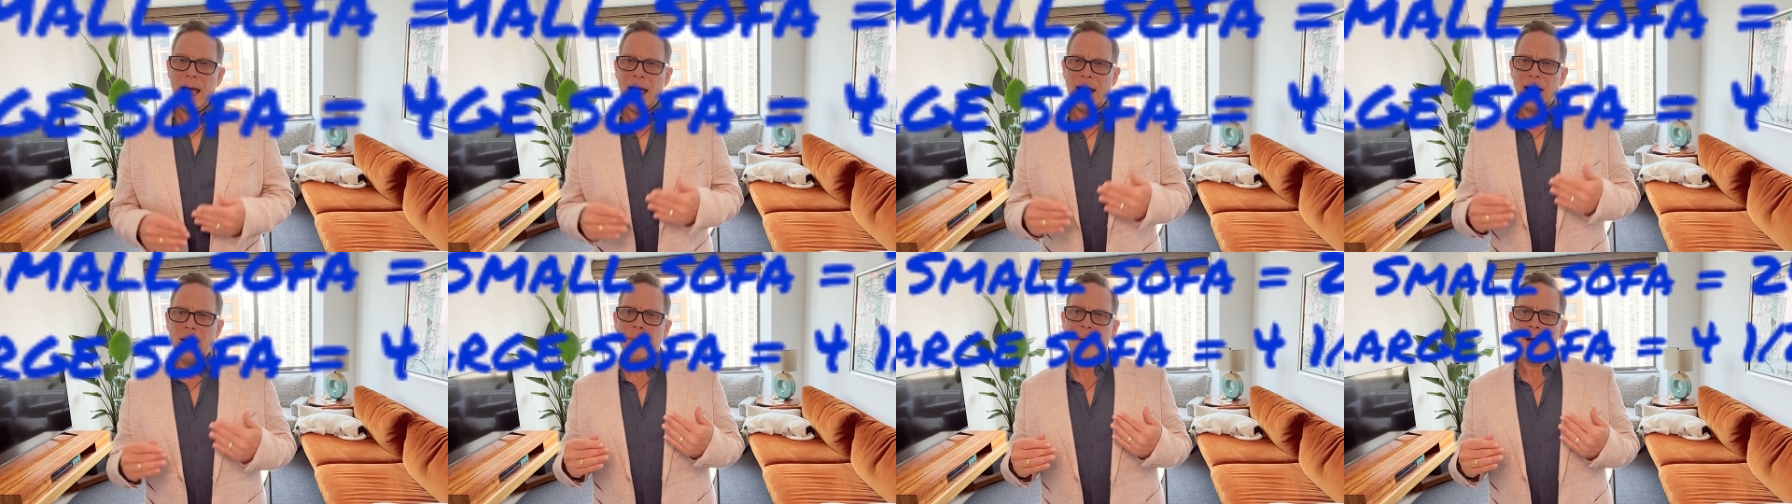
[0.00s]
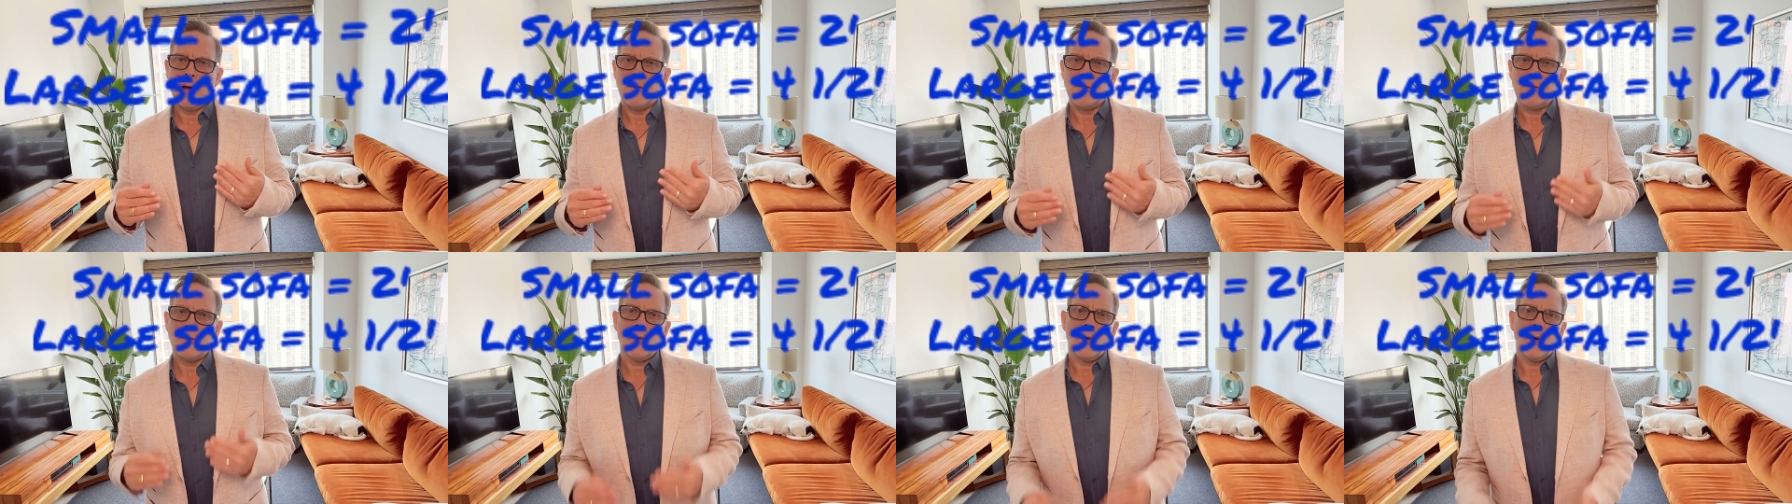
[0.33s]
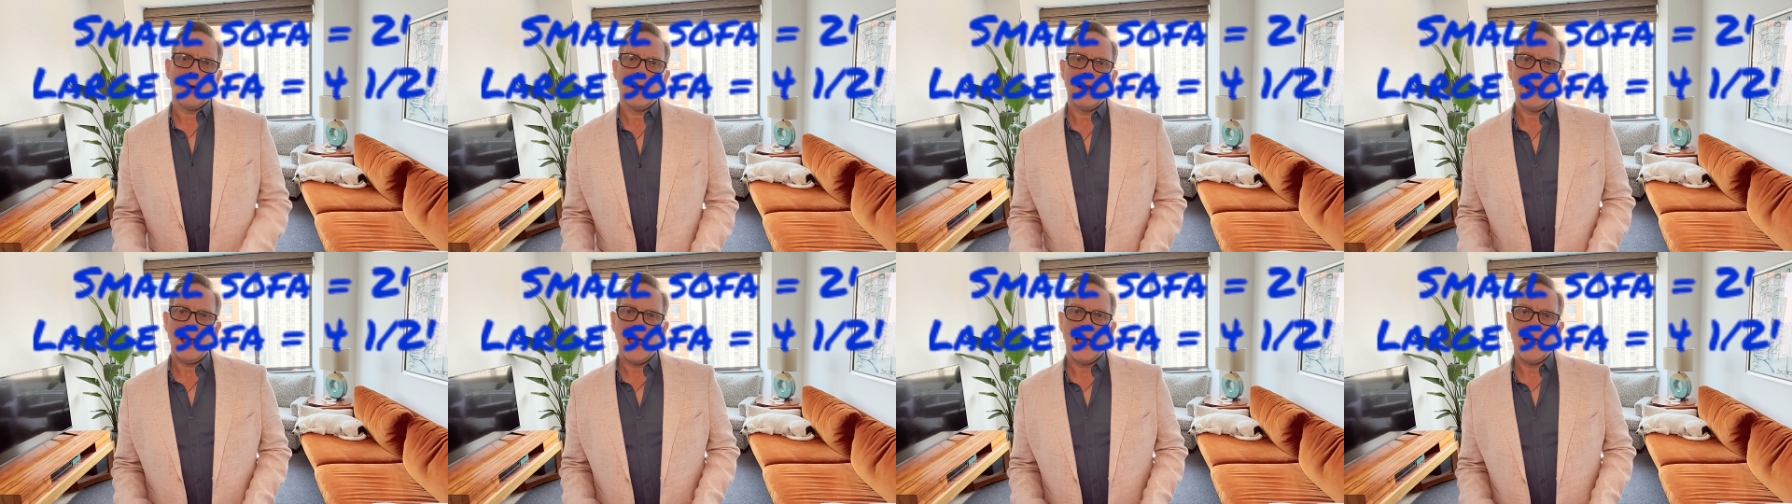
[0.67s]
and about
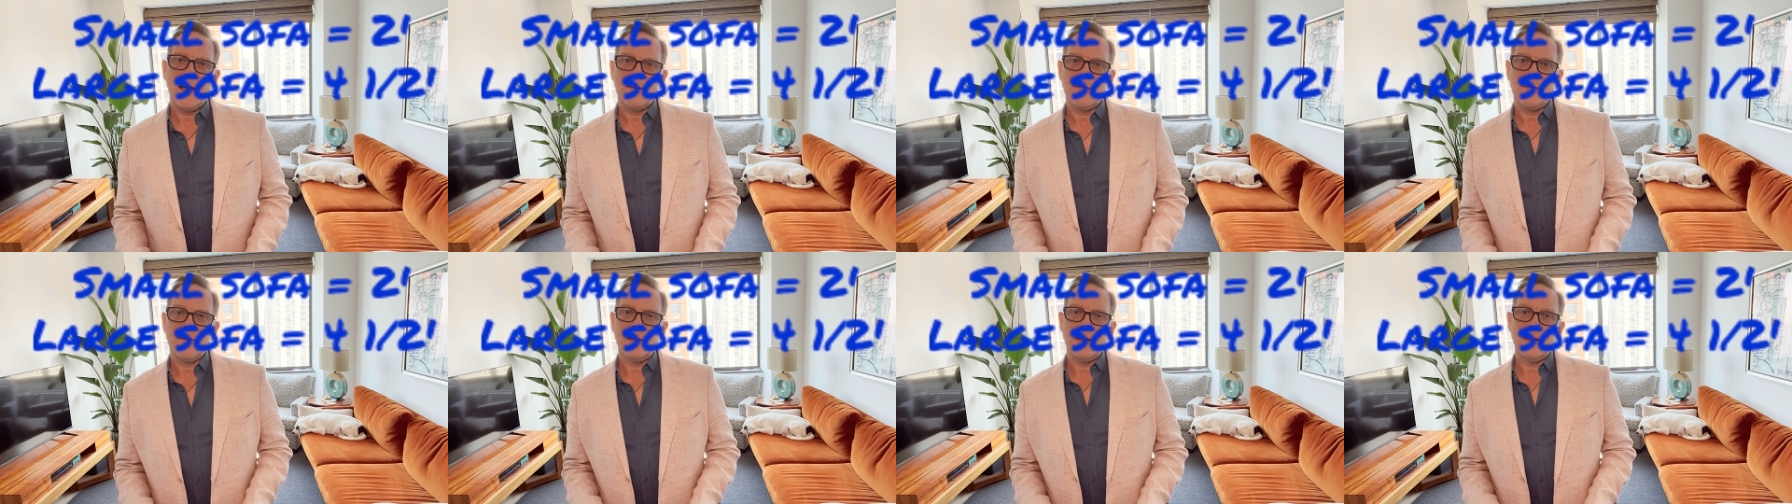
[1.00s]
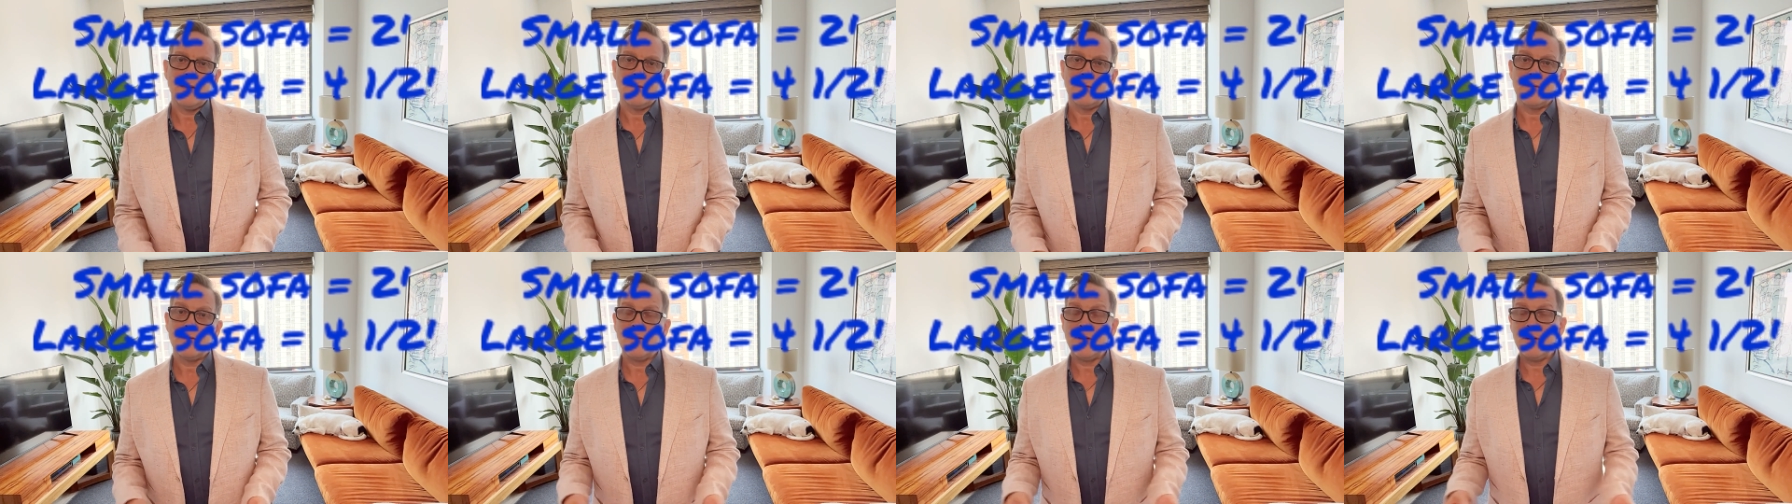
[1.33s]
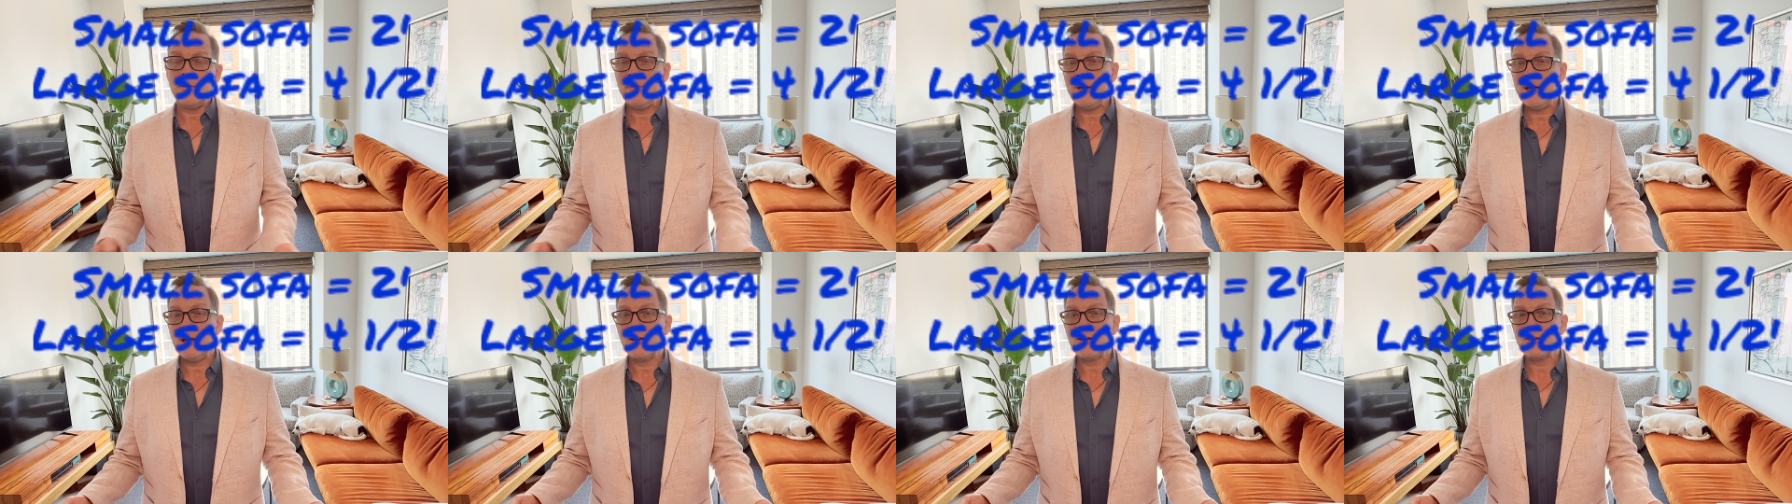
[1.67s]
4.5 feet for
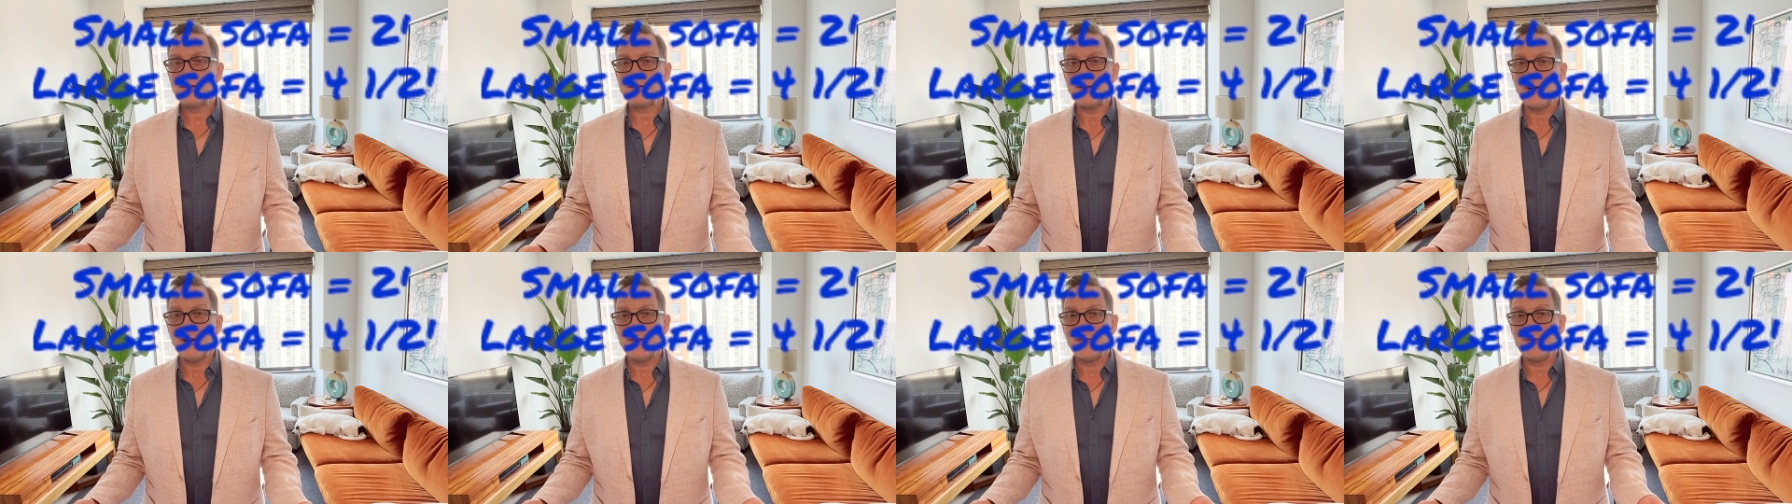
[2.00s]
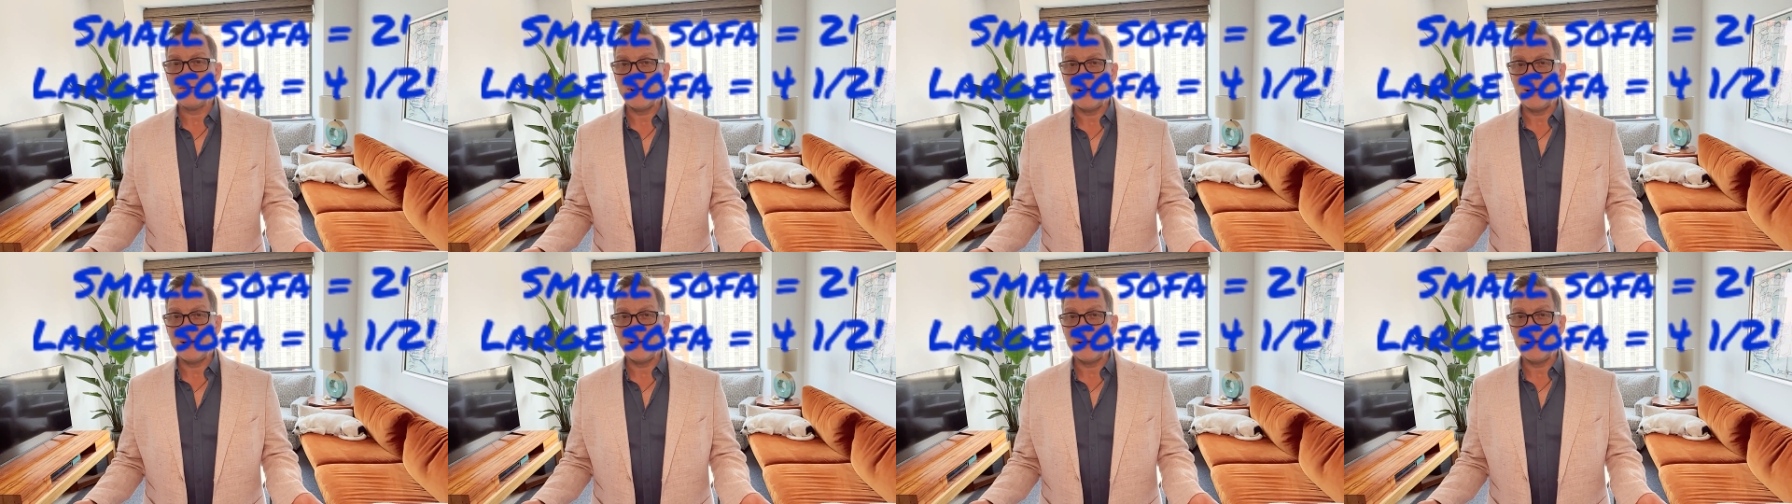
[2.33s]
a bigger sofa.